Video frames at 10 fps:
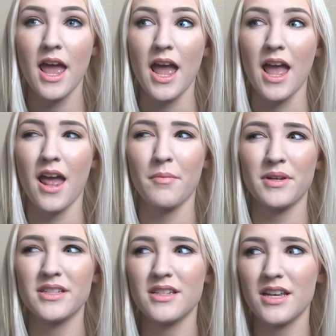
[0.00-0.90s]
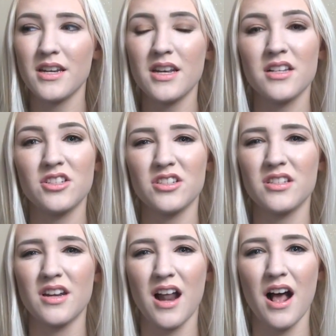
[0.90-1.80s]
and my skin has just
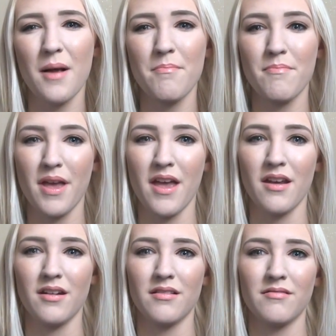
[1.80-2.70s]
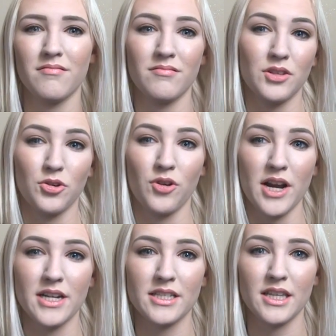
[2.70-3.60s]
not been the
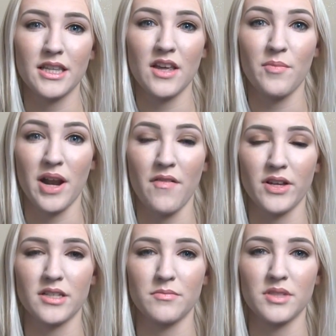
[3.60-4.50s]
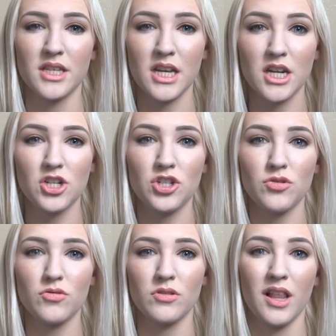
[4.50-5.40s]
greatest lately. I've been having some skin
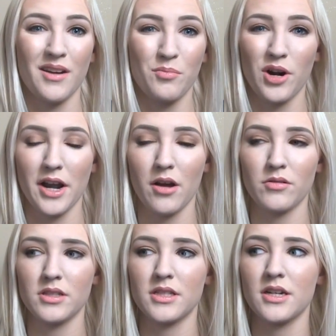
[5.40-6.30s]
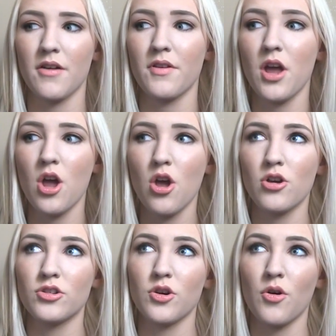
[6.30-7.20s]
issues, a lot of breakouts and stuff.
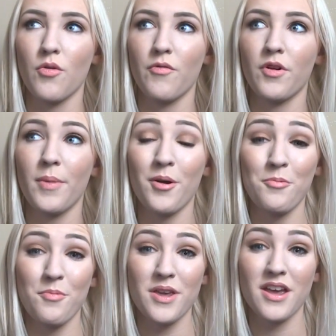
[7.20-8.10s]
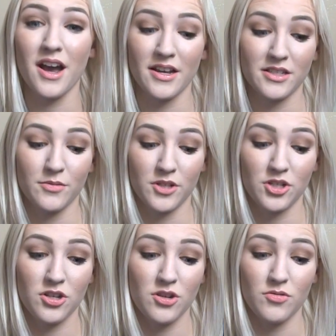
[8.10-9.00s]
So for about a week I switched
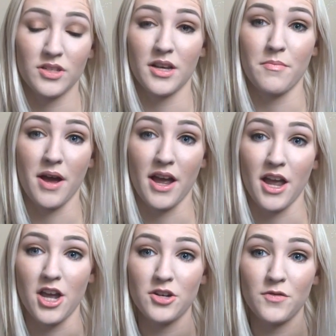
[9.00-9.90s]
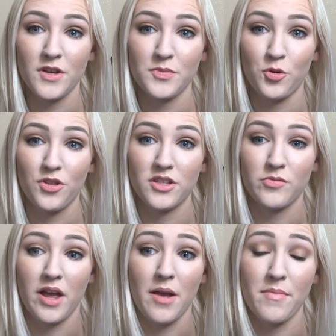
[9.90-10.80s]
to using my Too Faced Born This
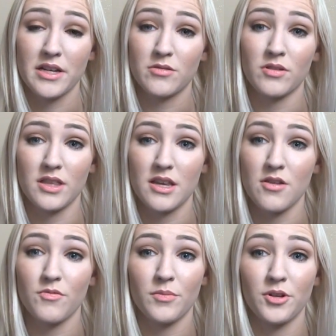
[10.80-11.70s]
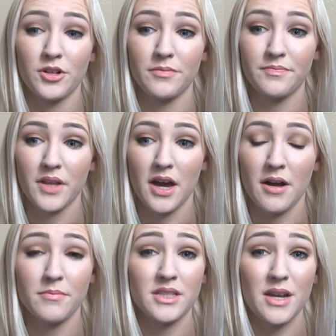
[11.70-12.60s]
Way mixed with the Rimmel
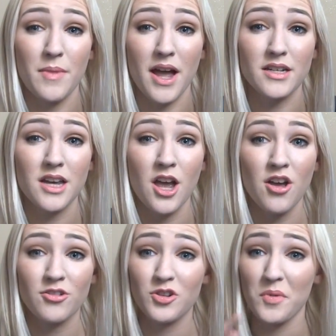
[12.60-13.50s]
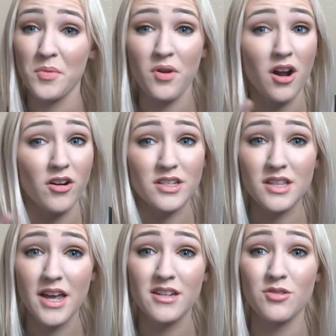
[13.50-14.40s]
Stay Matte. So my progress
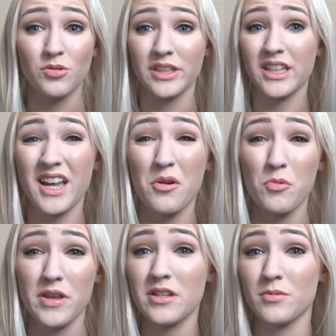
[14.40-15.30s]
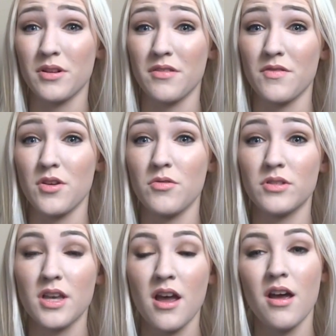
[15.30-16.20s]
line is only a week's worth of
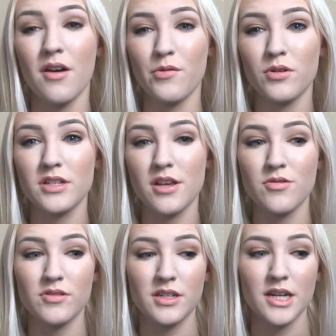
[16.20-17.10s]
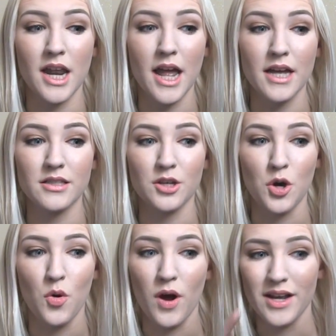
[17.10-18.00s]
use. Of course I used it today,
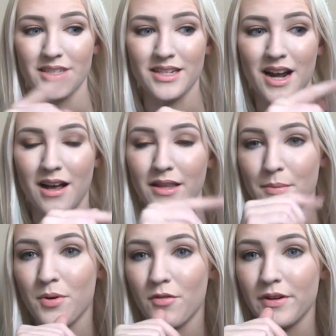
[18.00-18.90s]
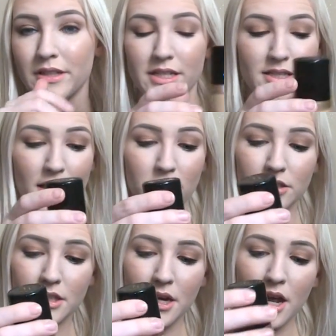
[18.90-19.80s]
so it's not like perfectly
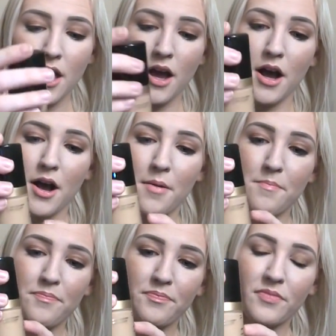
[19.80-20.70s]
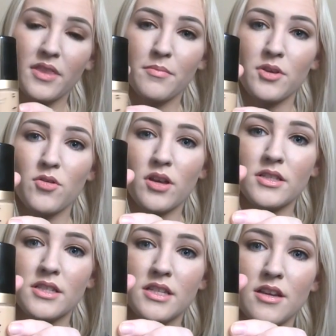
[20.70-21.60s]
settled, but you
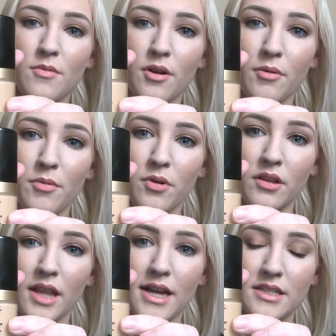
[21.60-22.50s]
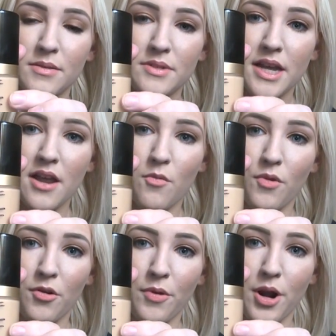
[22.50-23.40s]
can see where we were last update and
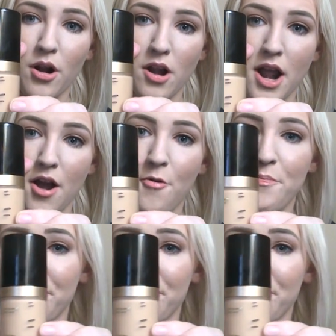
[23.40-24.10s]
where we are now.